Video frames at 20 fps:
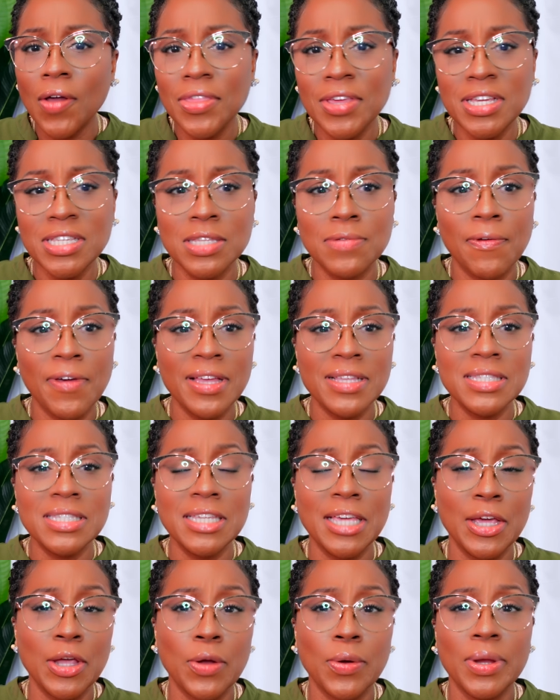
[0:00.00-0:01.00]
these
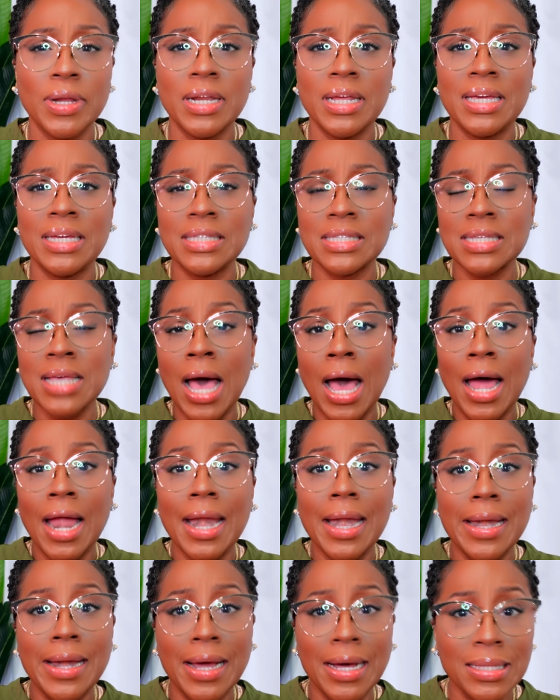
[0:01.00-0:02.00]
fancy ingredients.
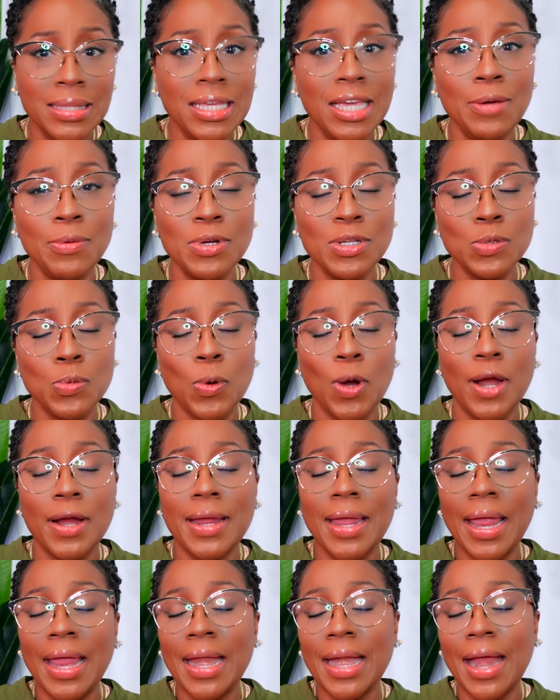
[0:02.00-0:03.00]
Nothing was
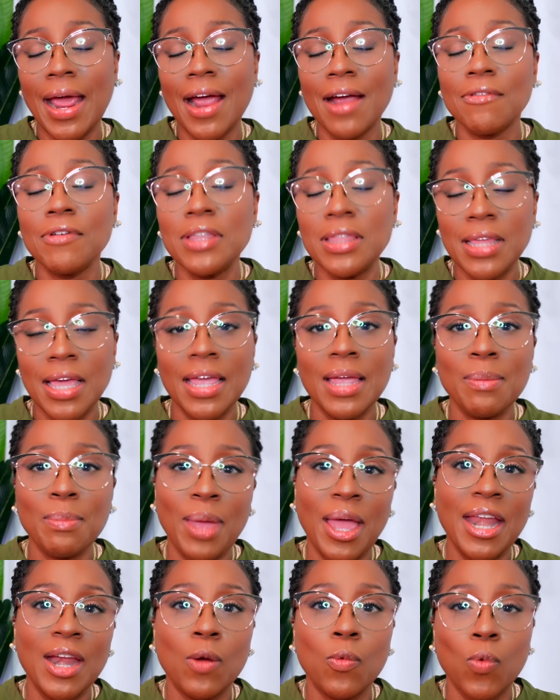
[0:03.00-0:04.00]
working. Everything
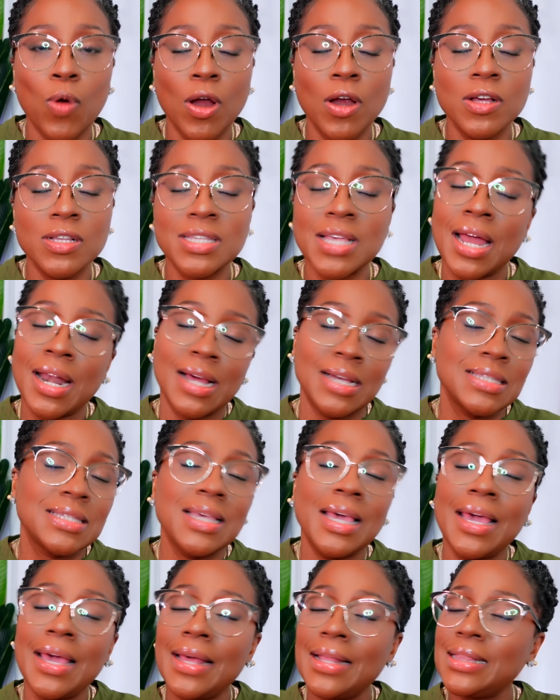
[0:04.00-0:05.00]
made it worse. And I
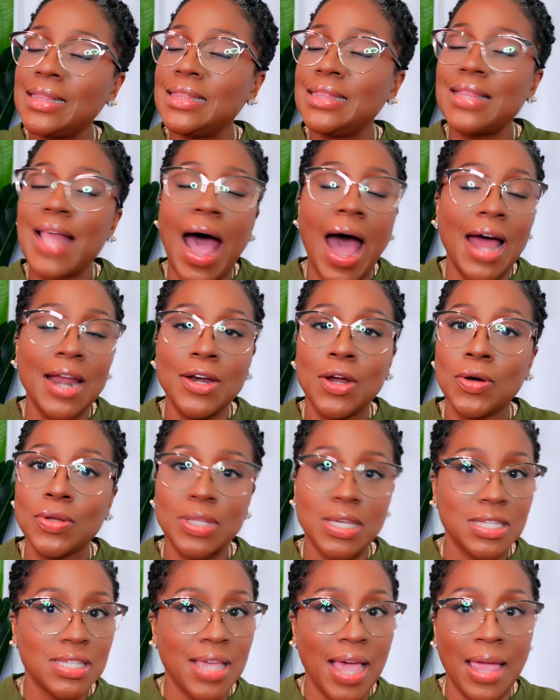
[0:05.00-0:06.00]
said, I know
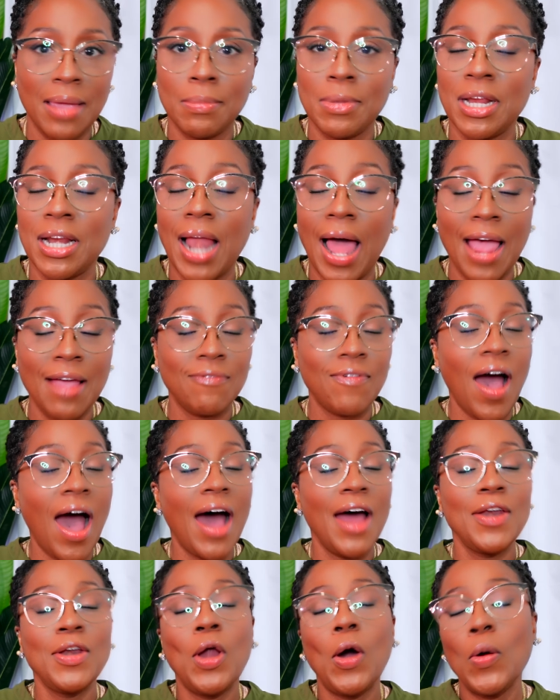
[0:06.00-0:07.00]
this can't be life.
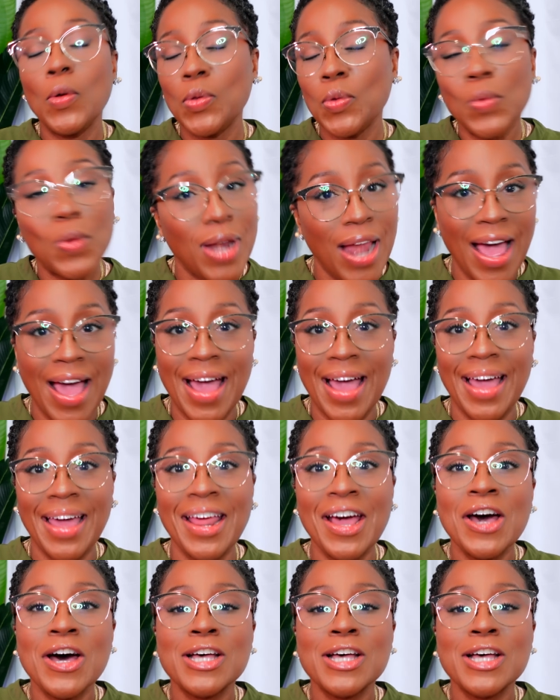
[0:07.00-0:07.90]
I know you lying.